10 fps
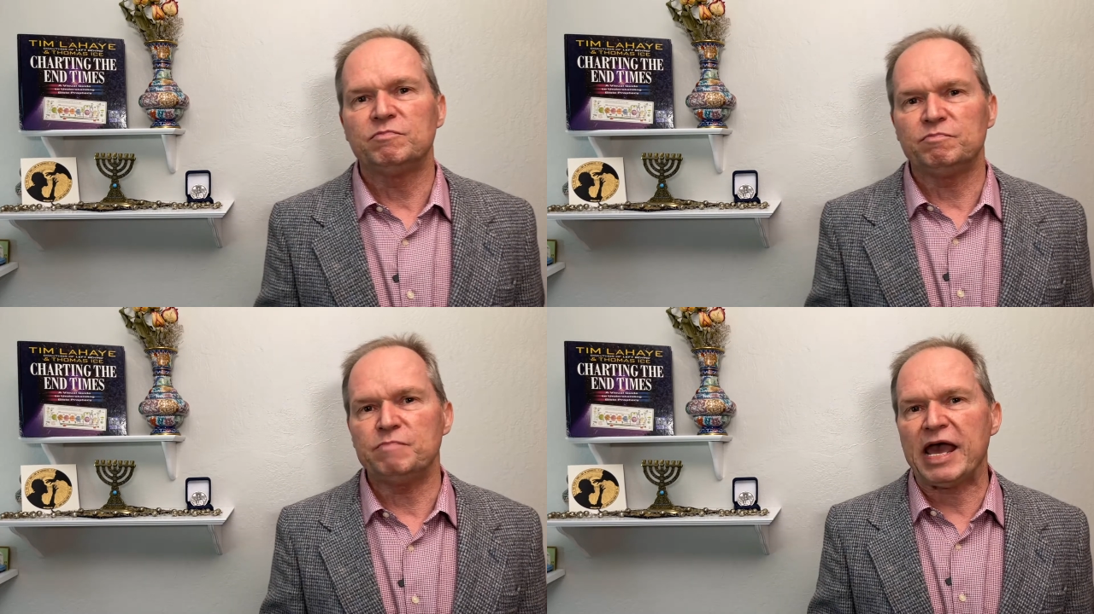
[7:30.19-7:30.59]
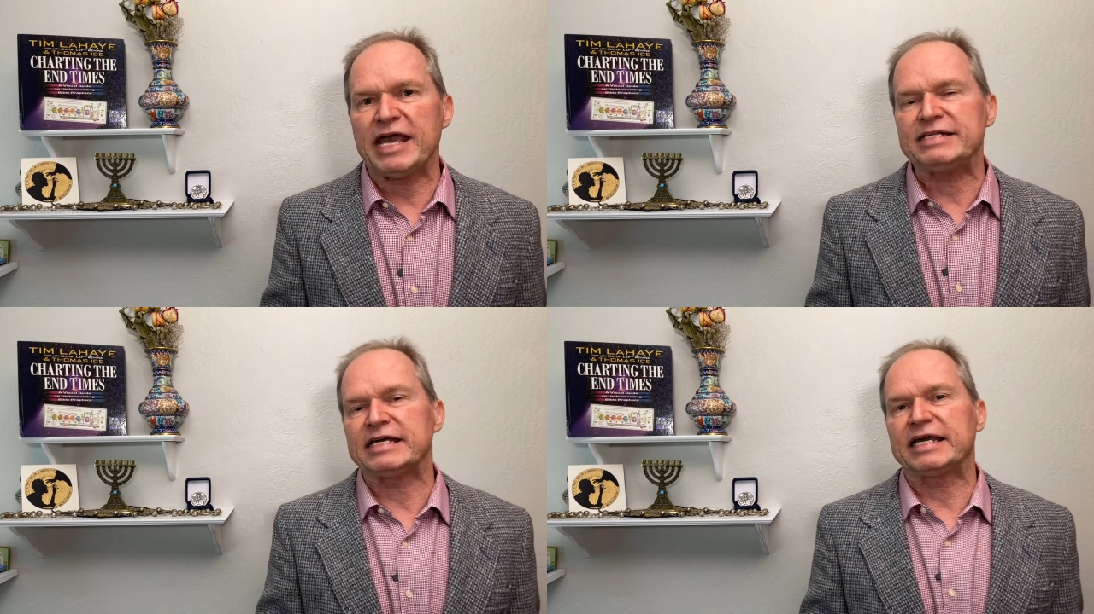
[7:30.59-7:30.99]

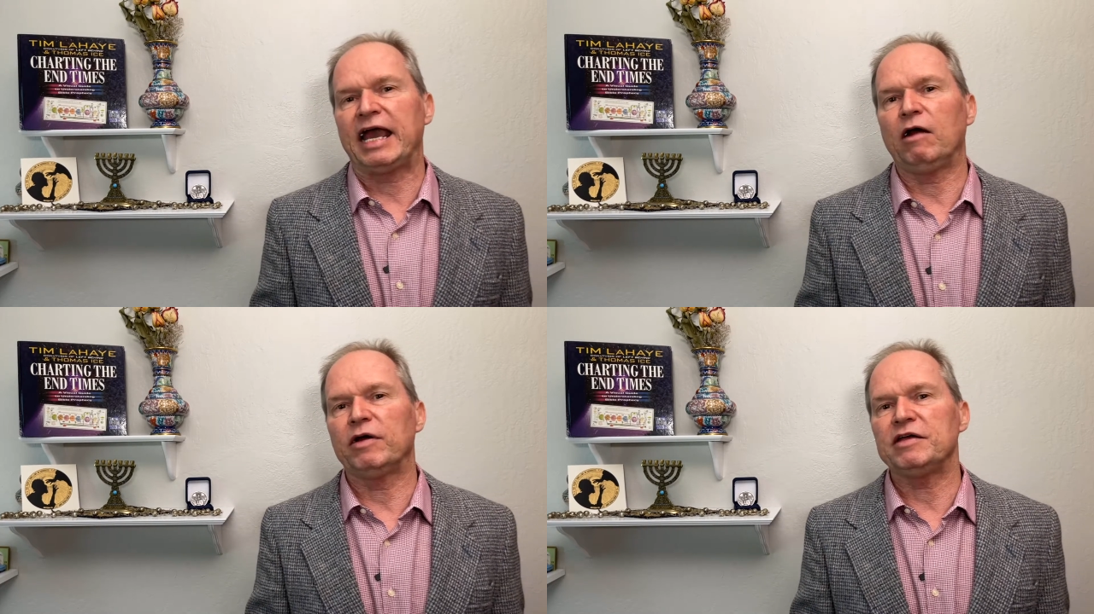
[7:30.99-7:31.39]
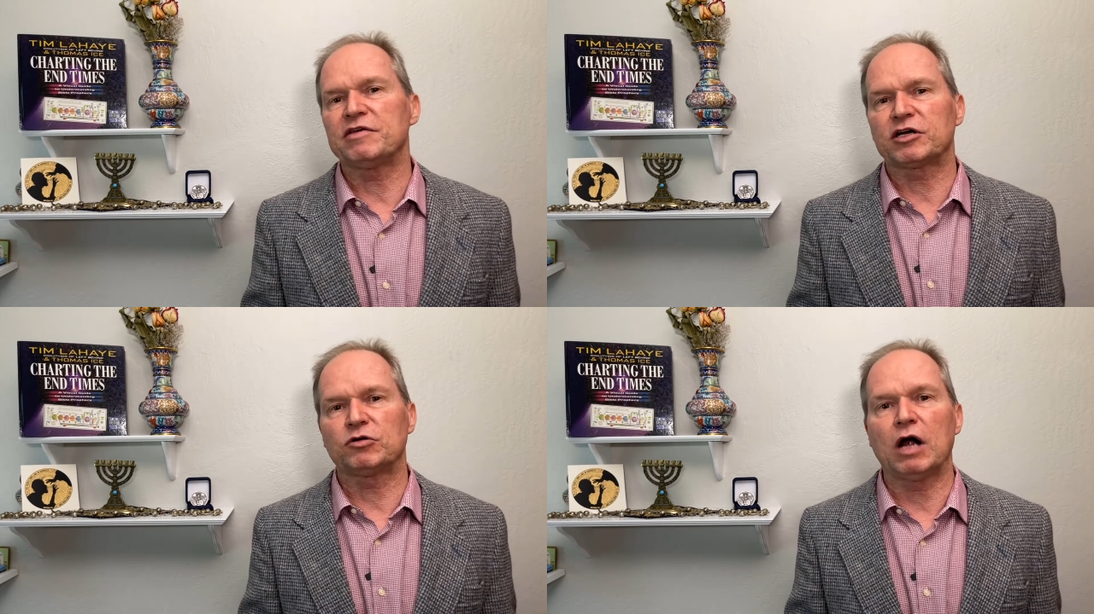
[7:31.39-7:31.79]
made to carry
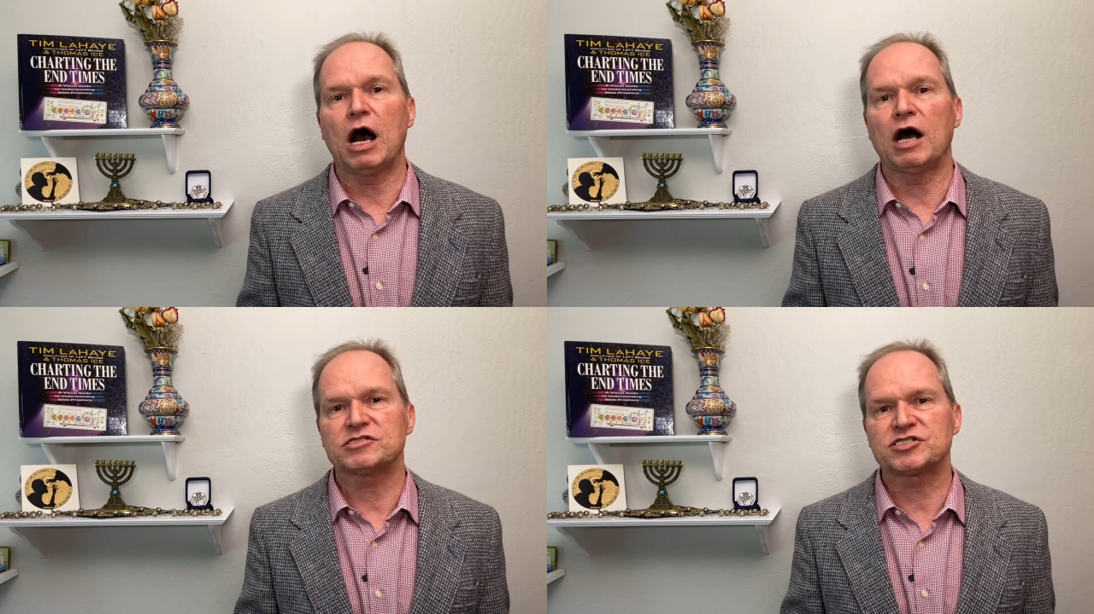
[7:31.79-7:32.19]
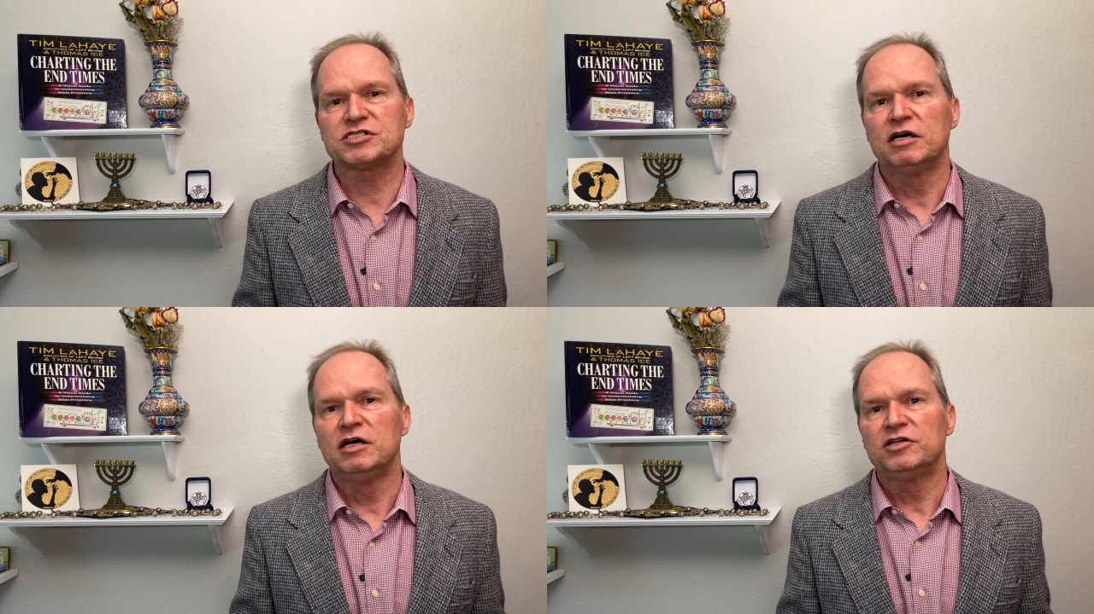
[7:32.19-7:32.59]
the cross
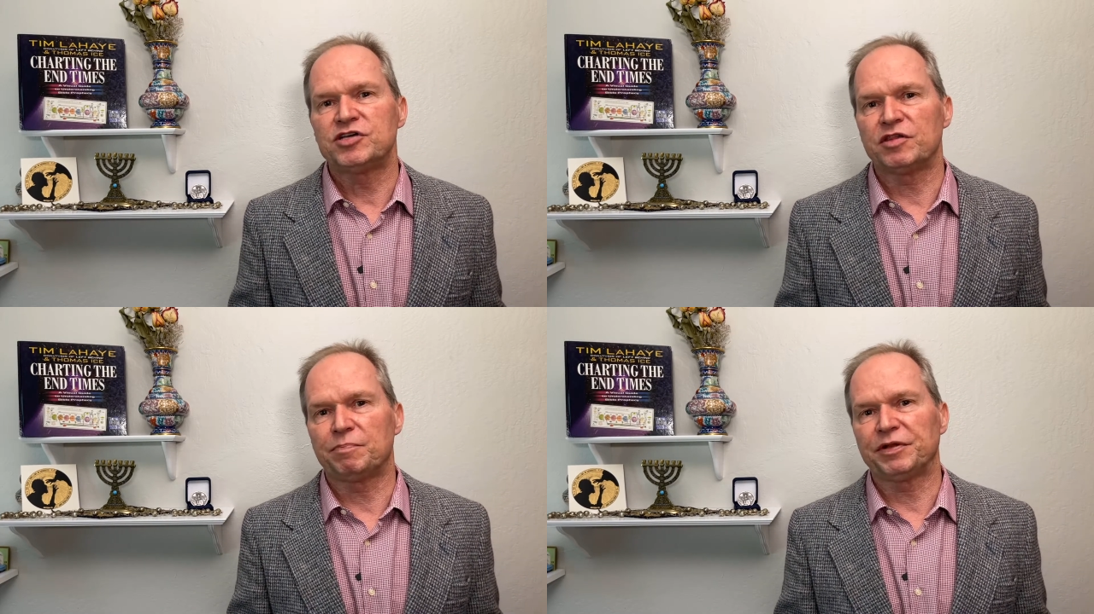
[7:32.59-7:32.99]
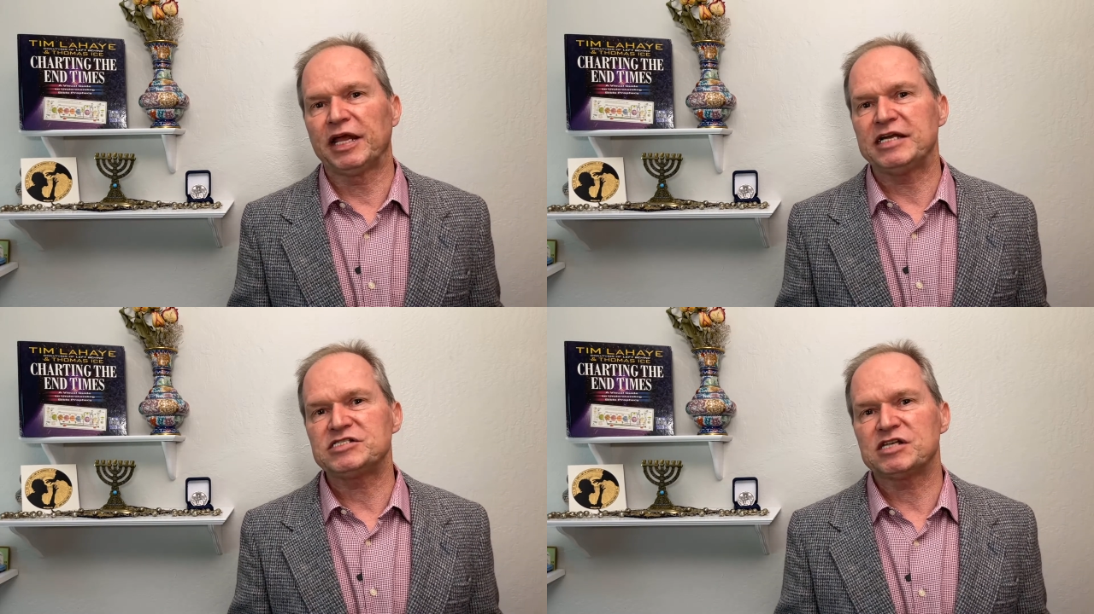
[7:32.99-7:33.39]
to the
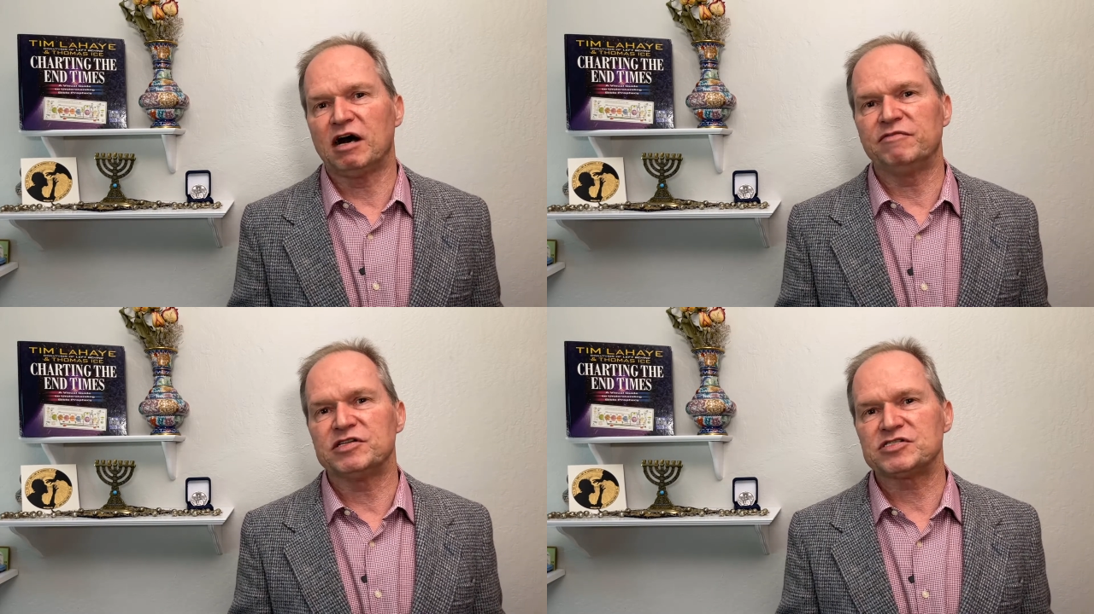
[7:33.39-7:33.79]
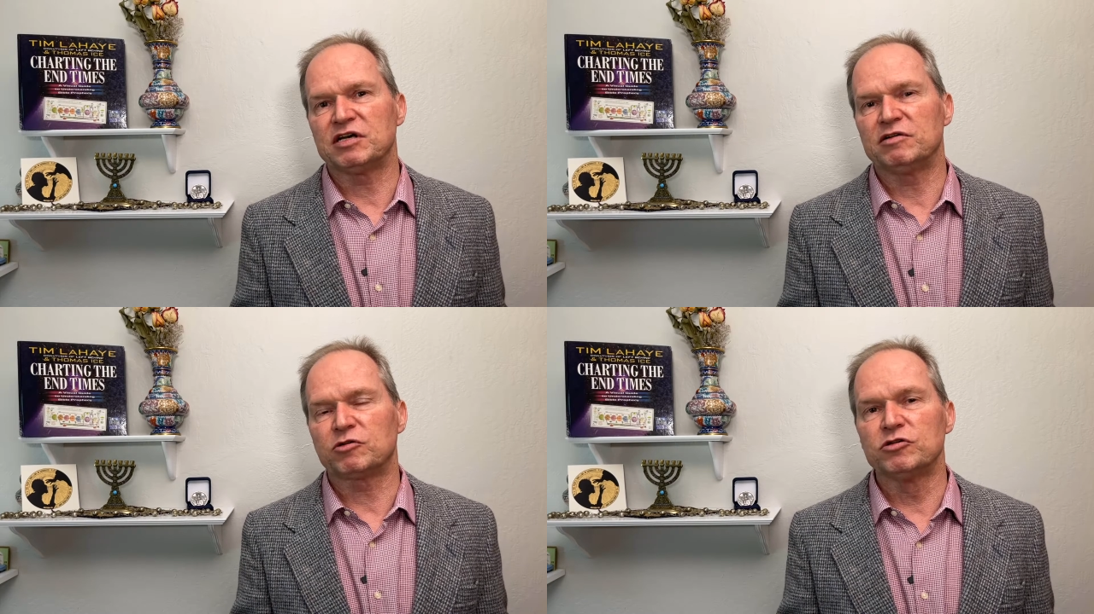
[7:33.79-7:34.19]
place of his
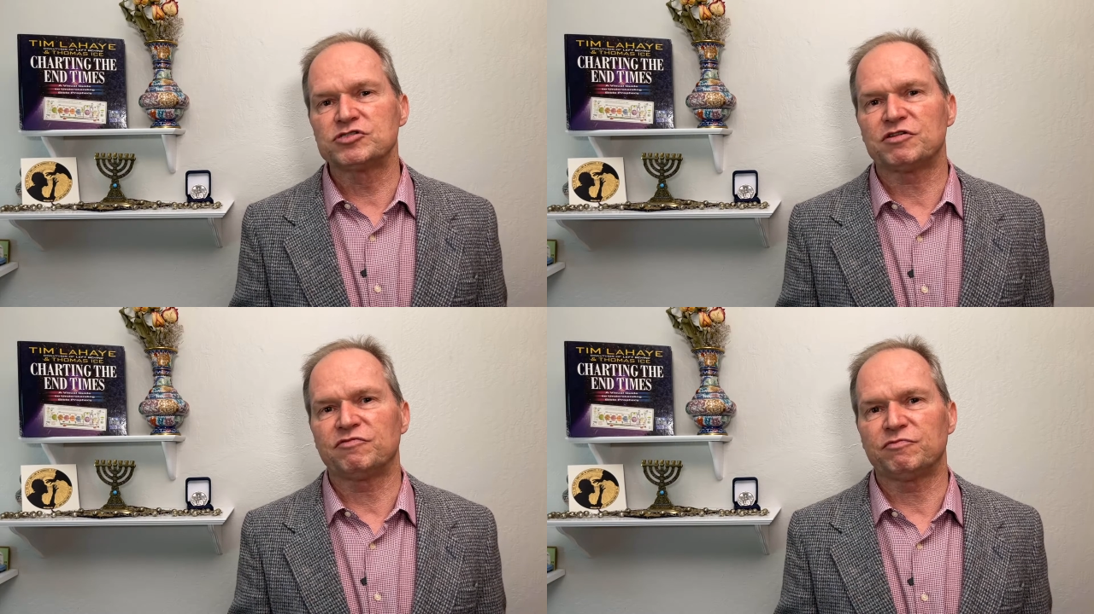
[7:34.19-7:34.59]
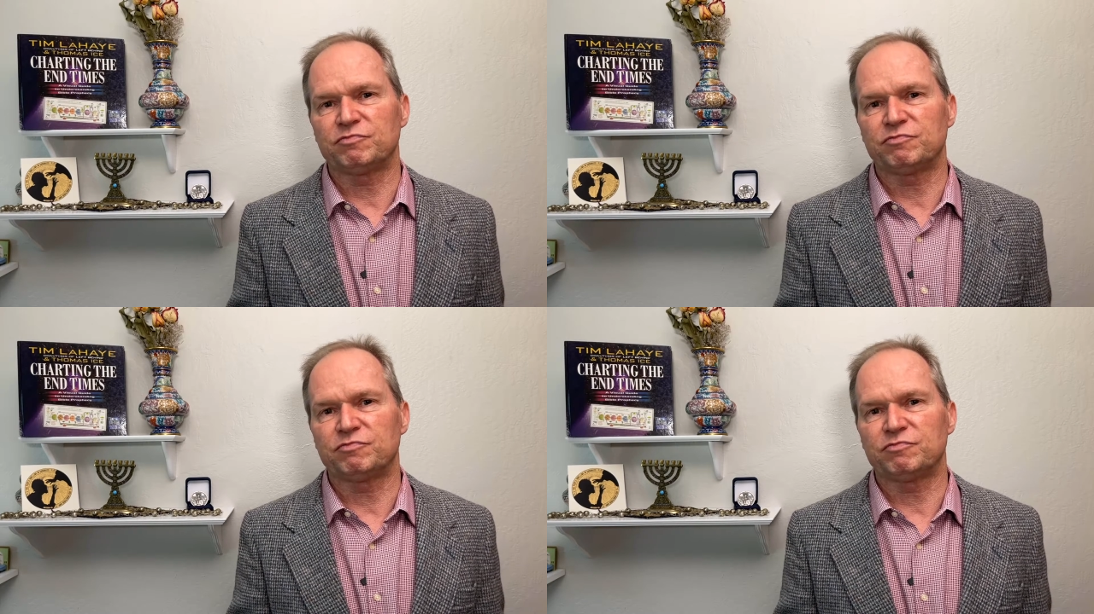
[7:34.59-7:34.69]
crucif-